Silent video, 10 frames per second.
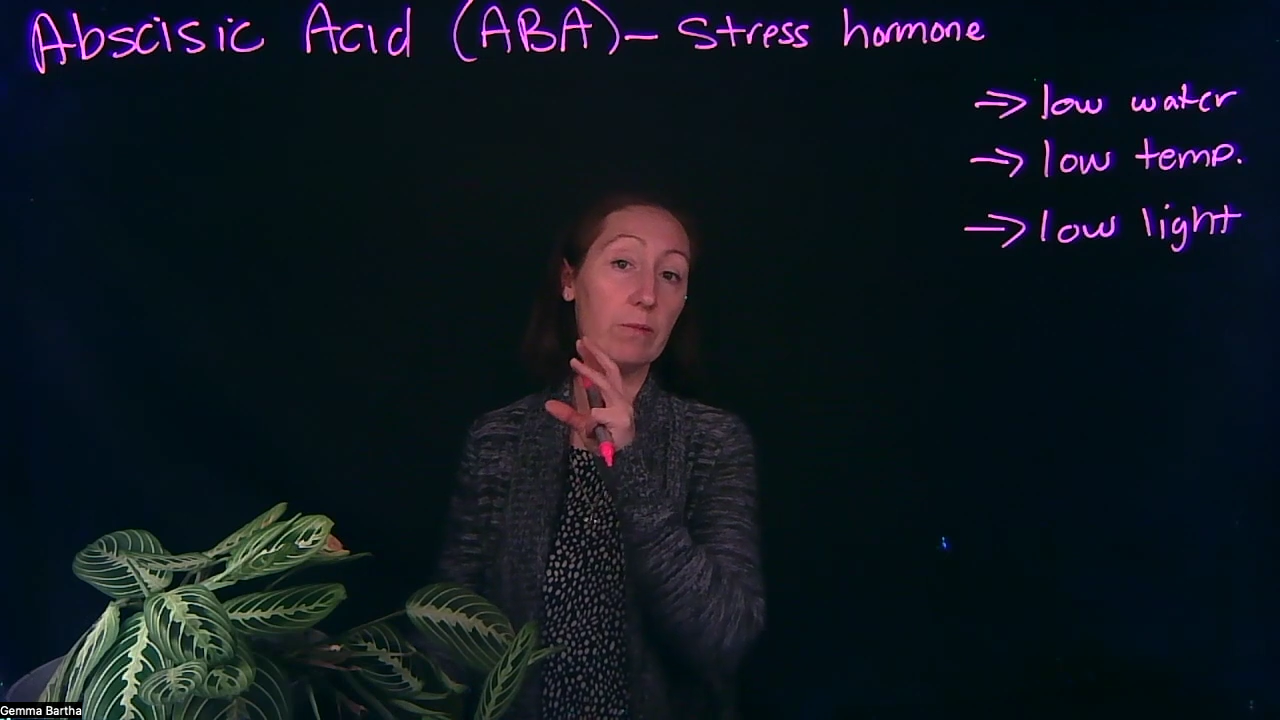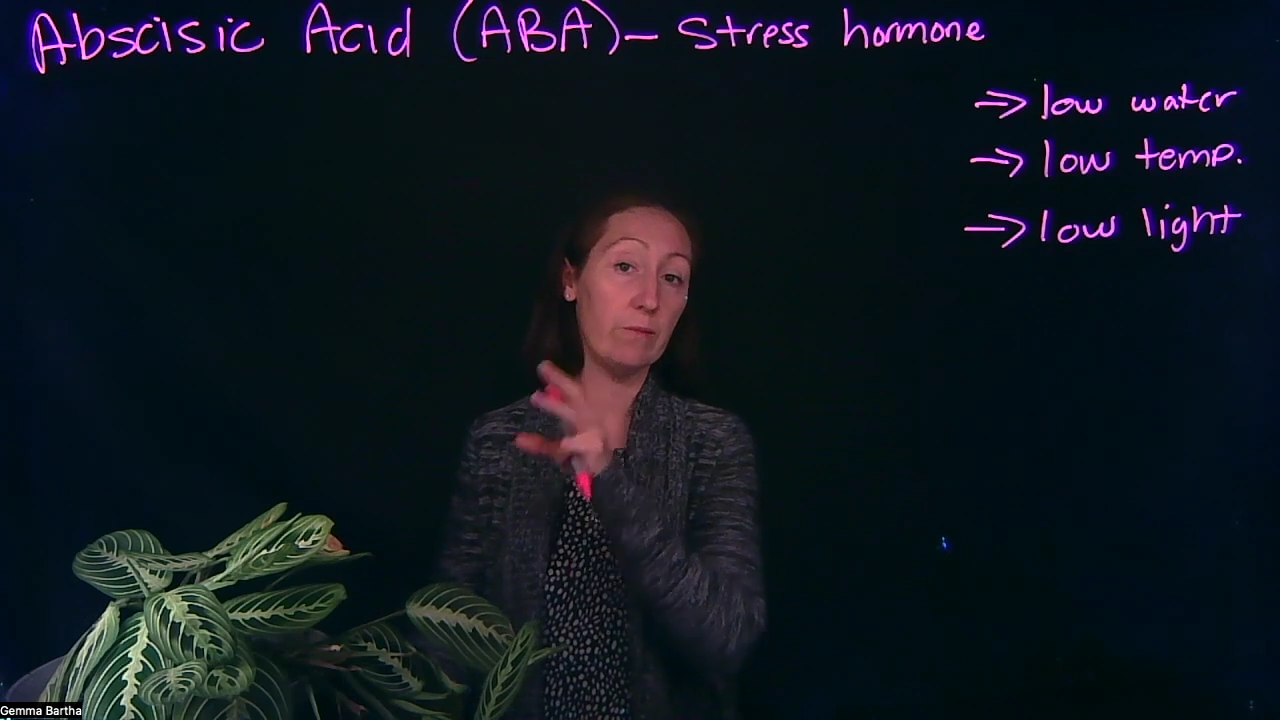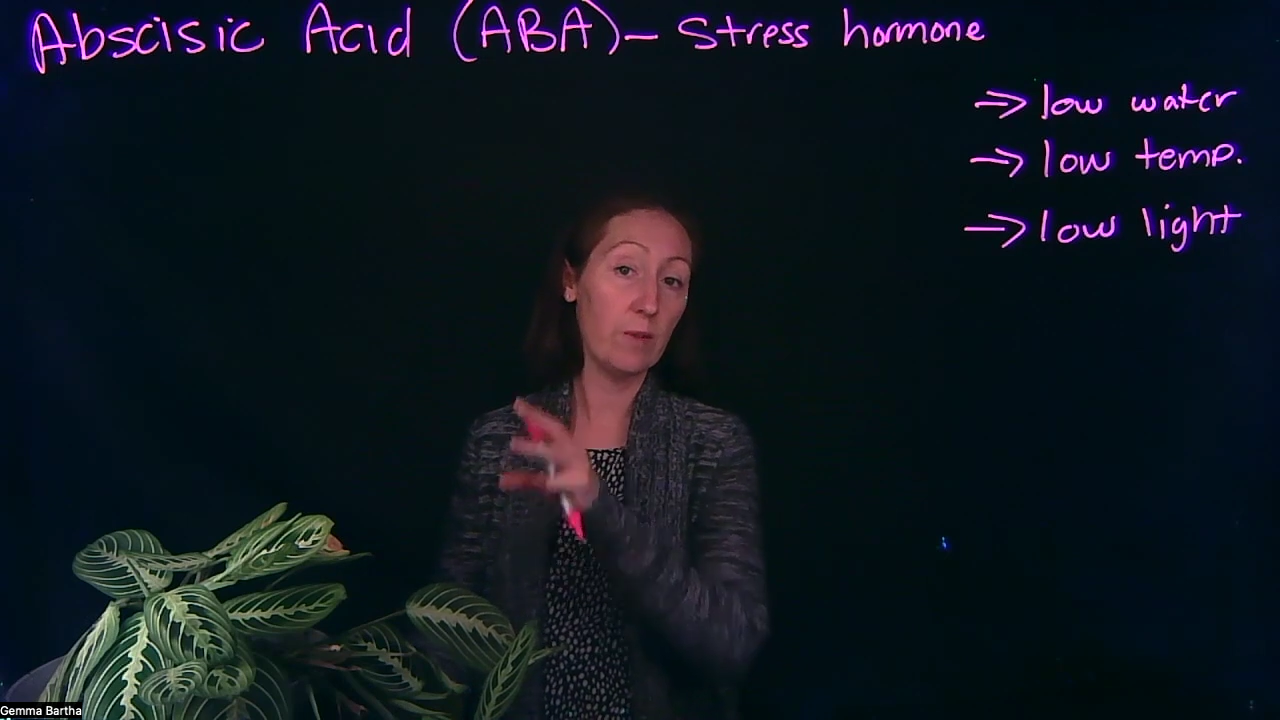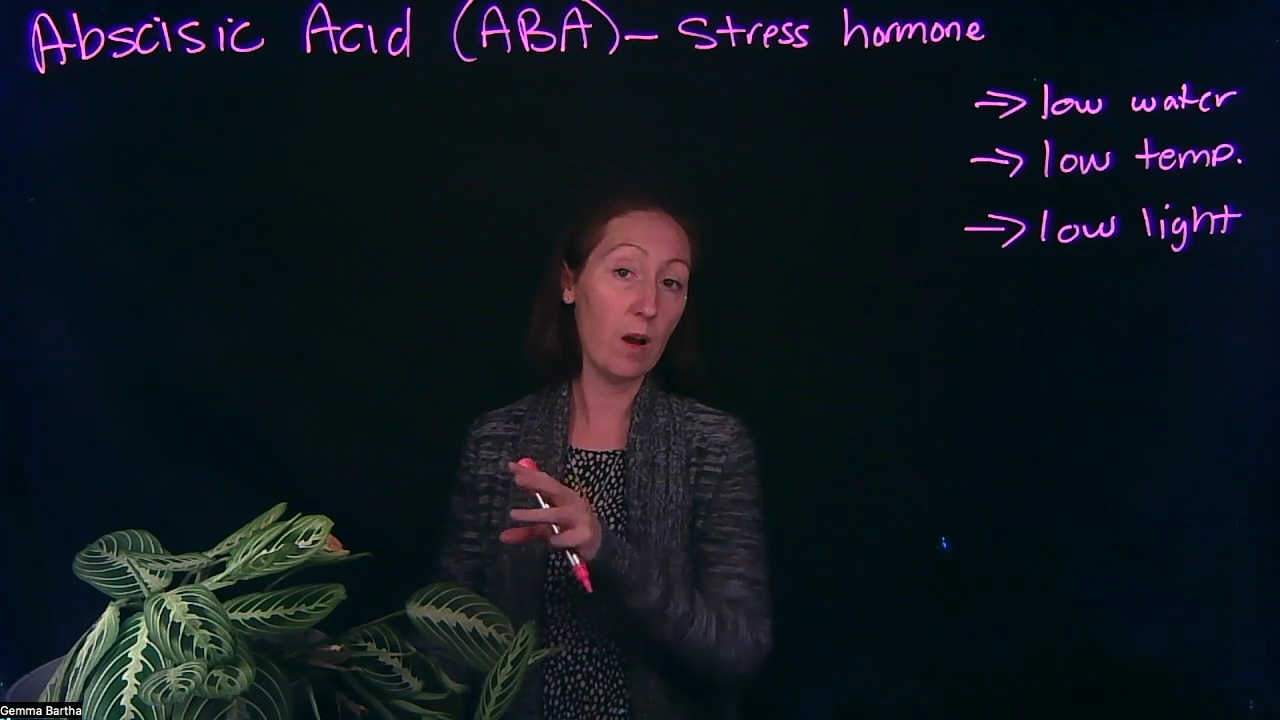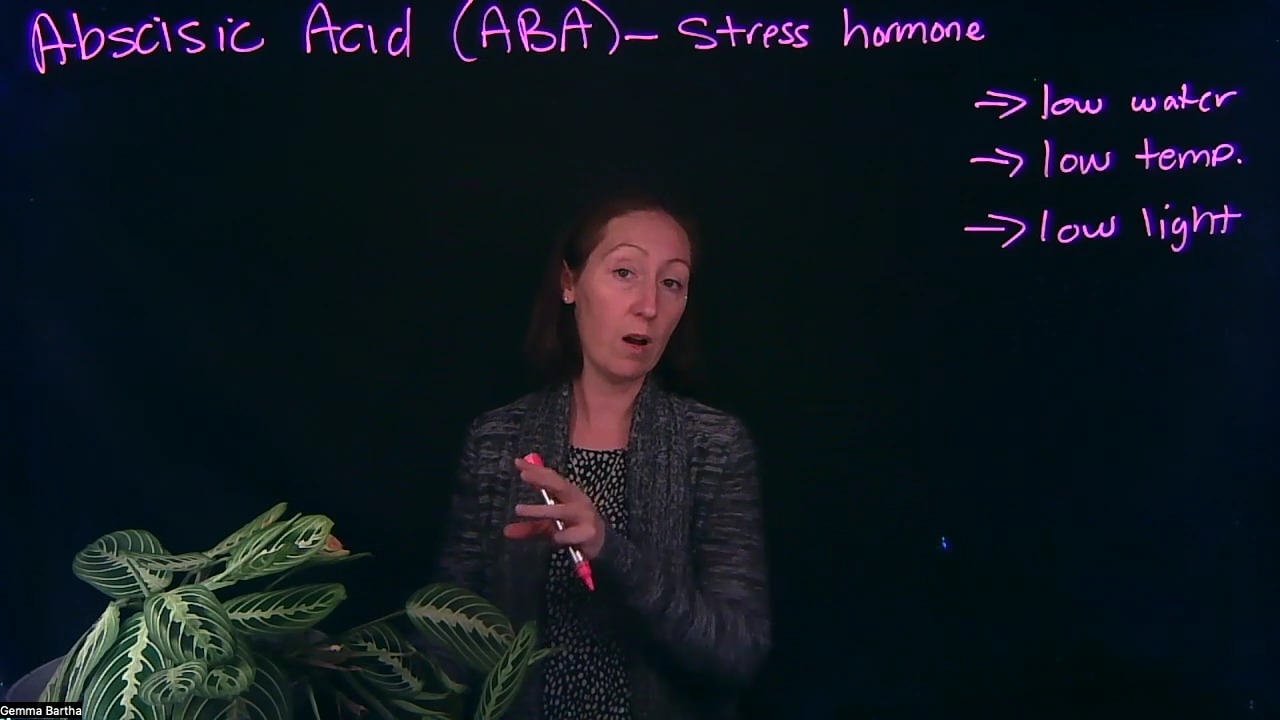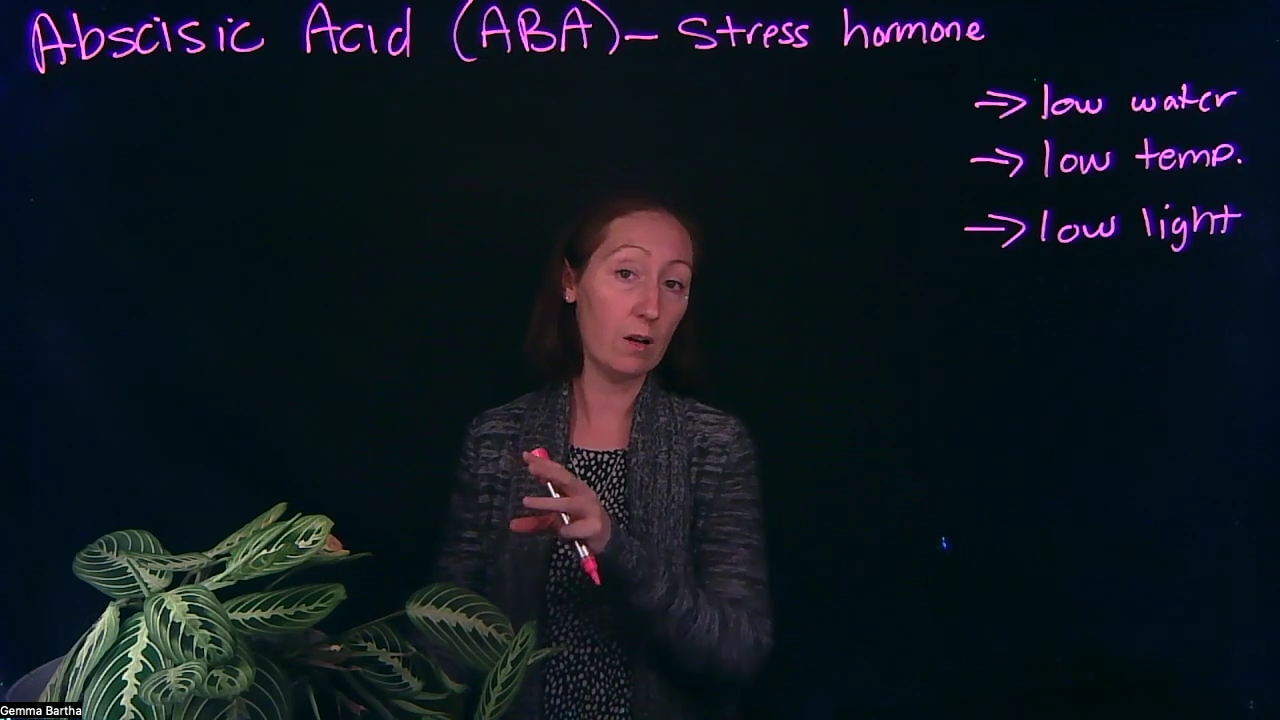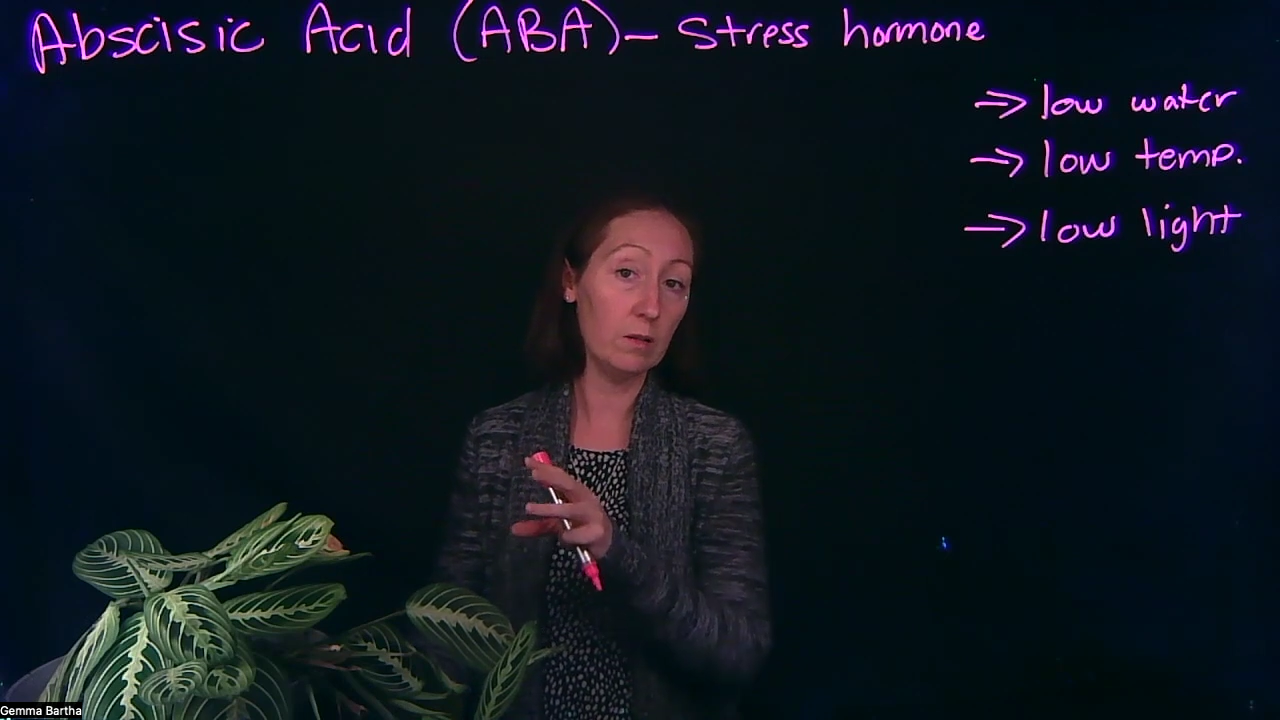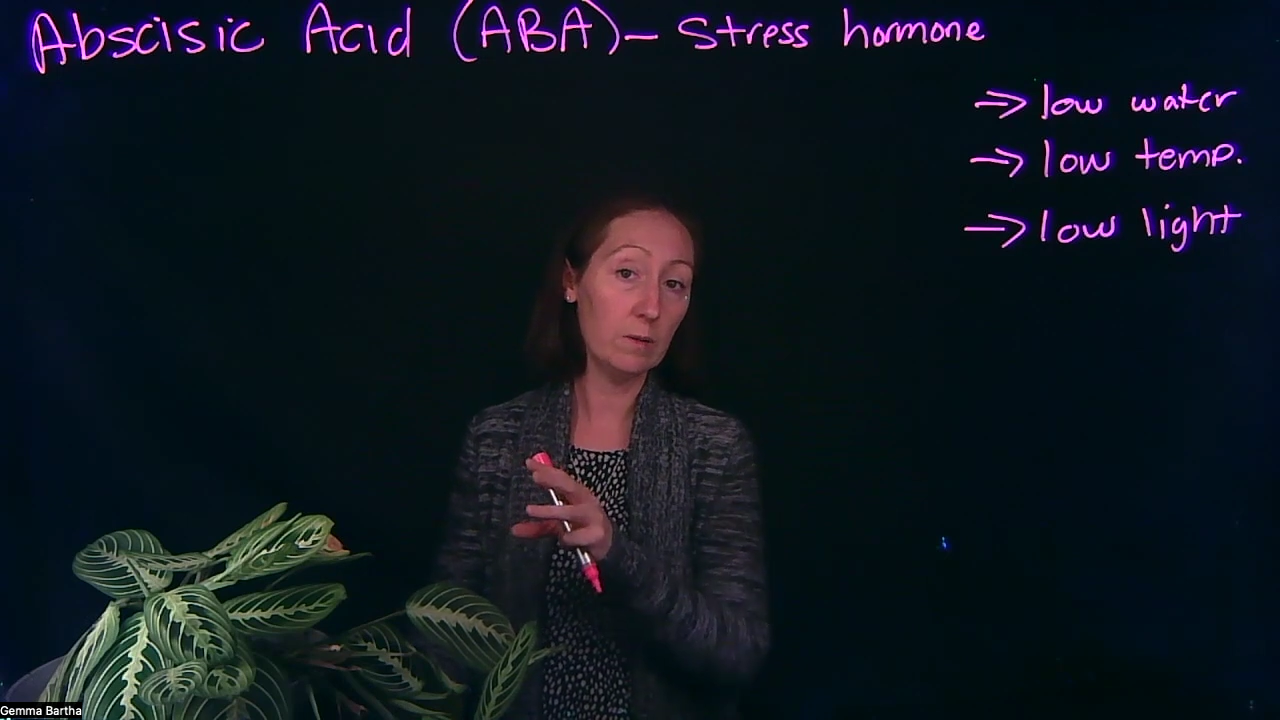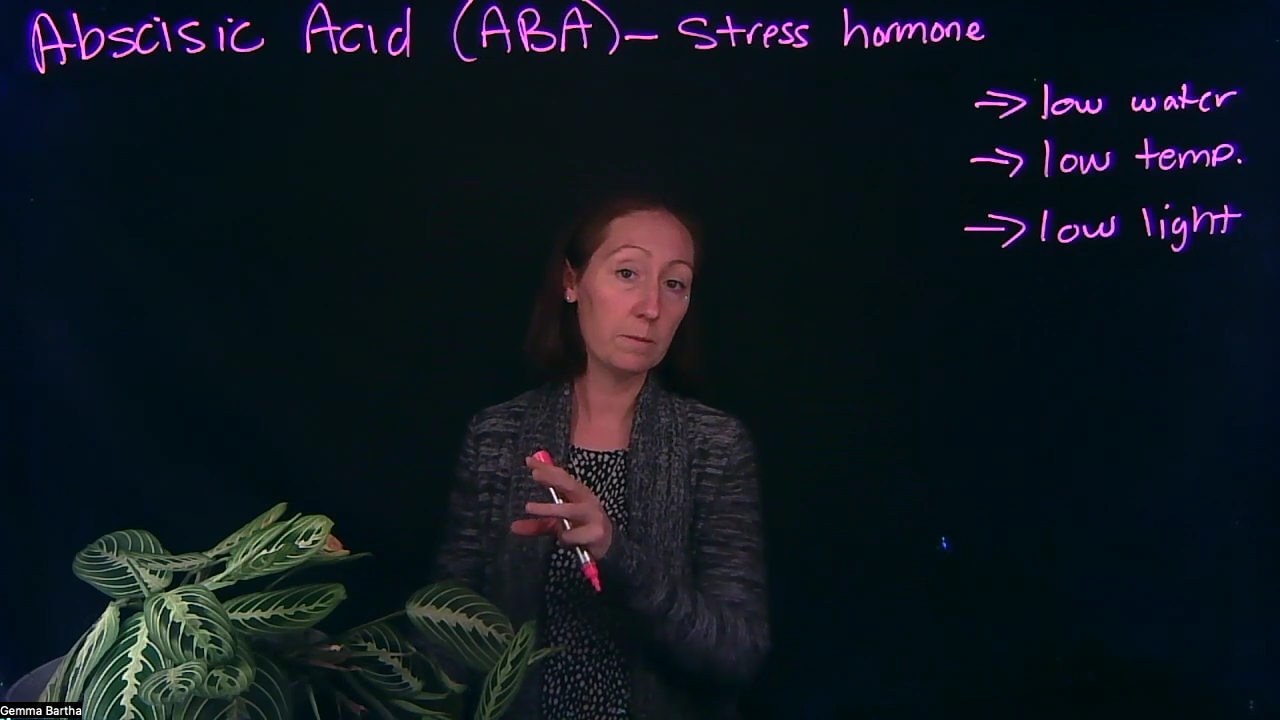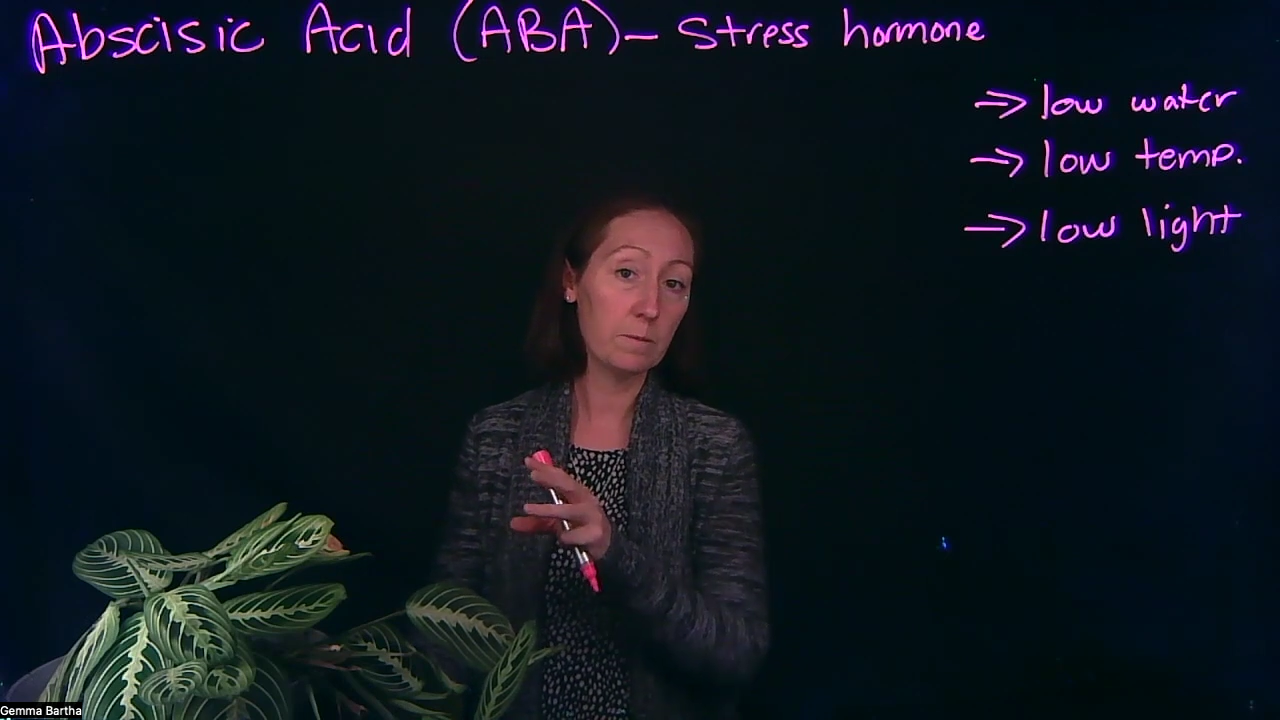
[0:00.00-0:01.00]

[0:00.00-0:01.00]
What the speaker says: fall.